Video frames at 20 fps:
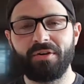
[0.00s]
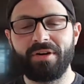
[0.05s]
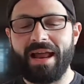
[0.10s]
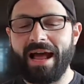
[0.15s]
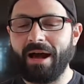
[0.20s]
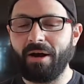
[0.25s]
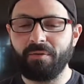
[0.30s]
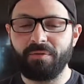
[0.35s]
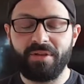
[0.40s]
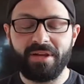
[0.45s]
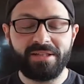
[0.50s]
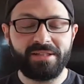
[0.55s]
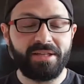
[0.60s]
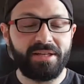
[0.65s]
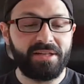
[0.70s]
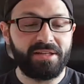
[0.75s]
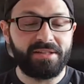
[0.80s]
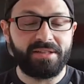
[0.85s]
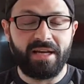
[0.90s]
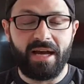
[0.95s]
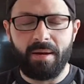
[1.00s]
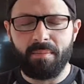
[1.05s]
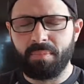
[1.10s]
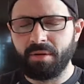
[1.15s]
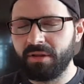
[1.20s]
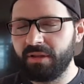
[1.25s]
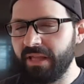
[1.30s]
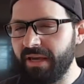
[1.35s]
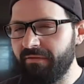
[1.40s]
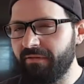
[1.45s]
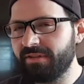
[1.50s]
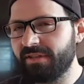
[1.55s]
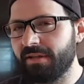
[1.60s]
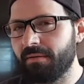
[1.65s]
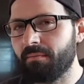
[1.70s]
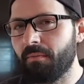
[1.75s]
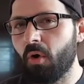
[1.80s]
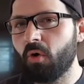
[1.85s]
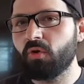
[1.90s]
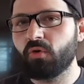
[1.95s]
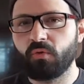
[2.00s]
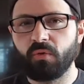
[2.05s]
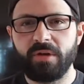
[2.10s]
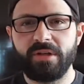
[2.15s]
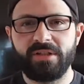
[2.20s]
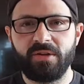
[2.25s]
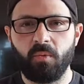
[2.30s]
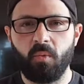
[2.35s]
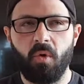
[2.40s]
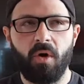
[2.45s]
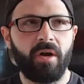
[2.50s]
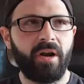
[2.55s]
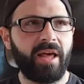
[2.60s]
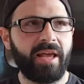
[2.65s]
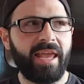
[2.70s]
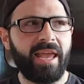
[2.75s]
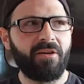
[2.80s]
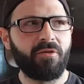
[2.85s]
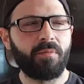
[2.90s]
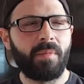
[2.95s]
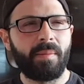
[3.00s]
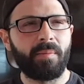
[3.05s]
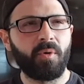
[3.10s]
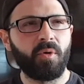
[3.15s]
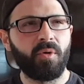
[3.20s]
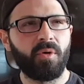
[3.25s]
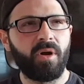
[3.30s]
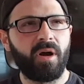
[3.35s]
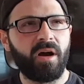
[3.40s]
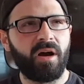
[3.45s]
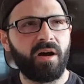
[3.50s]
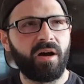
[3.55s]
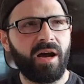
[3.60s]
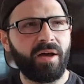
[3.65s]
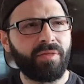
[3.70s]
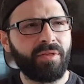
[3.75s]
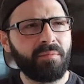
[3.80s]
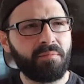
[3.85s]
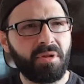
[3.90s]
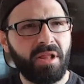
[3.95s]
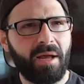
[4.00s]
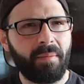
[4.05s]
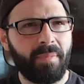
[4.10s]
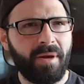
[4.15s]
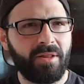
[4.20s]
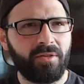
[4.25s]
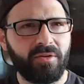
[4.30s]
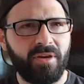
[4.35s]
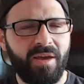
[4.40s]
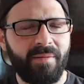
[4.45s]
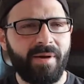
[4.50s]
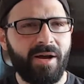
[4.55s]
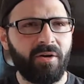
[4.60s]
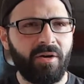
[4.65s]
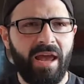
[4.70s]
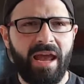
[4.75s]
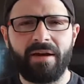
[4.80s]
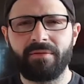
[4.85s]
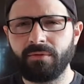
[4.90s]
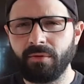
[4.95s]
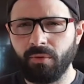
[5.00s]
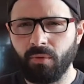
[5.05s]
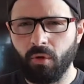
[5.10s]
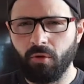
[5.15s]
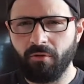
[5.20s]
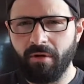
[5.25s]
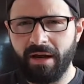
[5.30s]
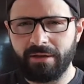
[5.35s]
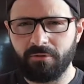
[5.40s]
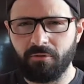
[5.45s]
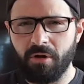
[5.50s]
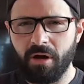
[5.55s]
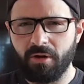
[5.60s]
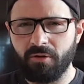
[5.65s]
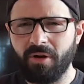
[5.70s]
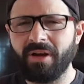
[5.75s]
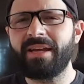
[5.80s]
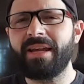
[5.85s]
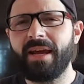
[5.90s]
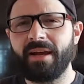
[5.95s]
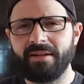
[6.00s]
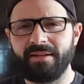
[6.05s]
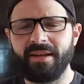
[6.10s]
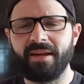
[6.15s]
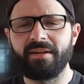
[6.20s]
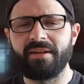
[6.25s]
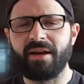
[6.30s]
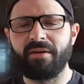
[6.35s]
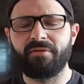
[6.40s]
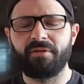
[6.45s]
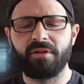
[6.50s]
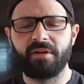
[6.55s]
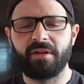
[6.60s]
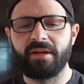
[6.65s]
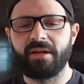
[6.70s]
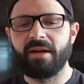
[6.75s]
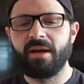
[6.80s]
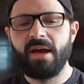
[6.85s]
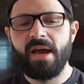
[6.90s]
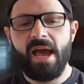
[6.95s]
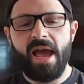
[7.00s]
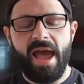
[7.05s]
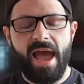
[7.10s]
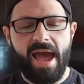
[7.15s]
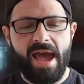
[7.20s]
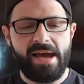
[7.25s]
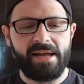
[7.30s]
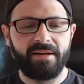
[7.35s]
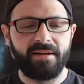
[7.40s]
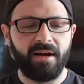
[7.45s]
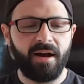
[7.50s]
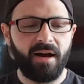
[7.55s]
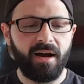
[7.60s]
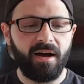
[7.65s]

Now, this is, I believe it's the most recent one. I can't remember. I think Black Panther came out after Thor Ragnarok, right? Yeah, it did, definitely. And